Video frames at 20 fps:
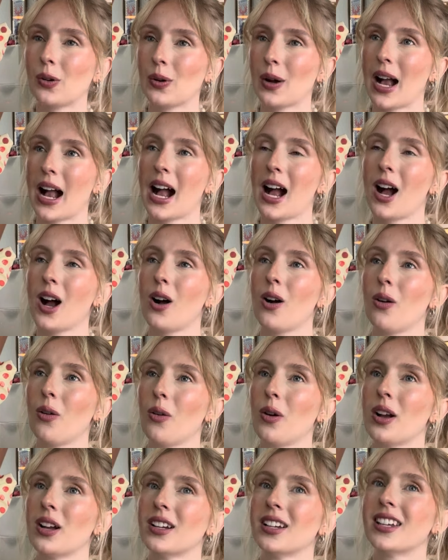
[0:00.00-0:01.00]

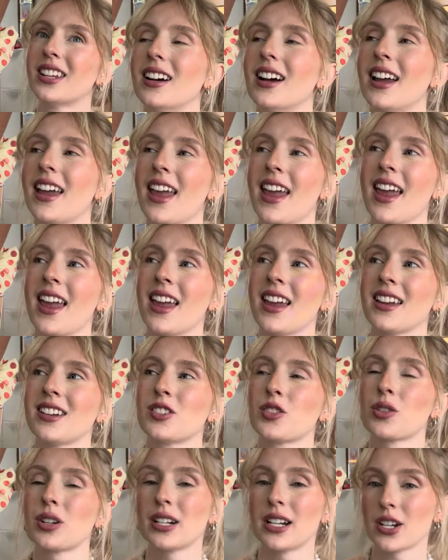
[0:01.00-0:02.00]
how a
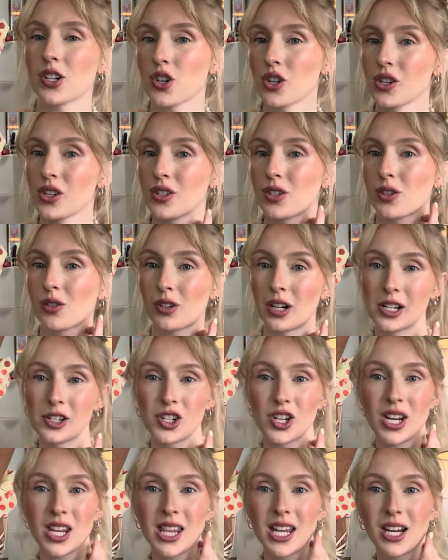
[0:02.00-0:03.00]
traditional
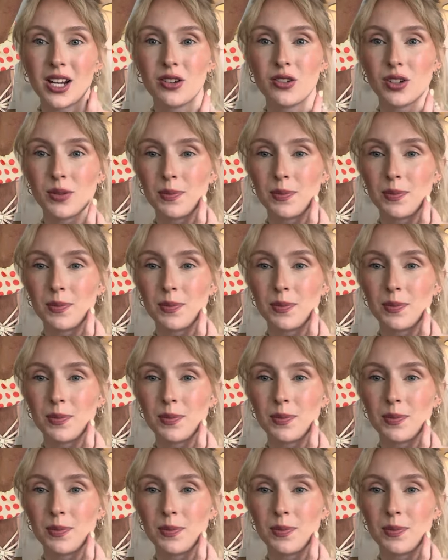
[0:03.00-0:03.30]
scrunchie that you just